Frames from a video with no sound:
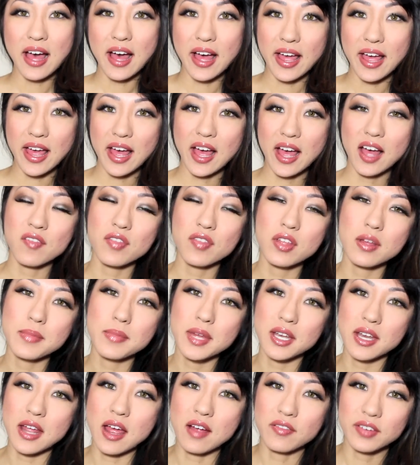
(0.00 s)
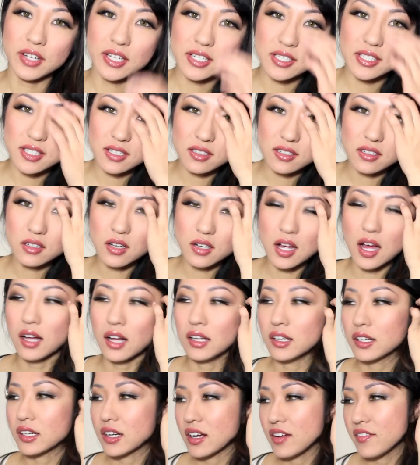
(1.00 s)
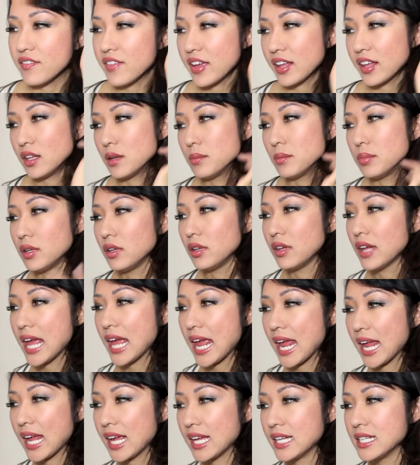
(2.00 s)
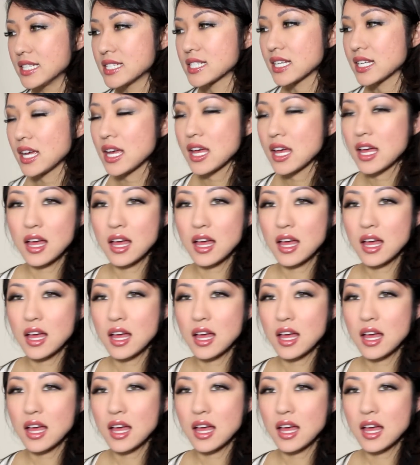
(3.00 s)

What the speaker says: I have them in every single color available, and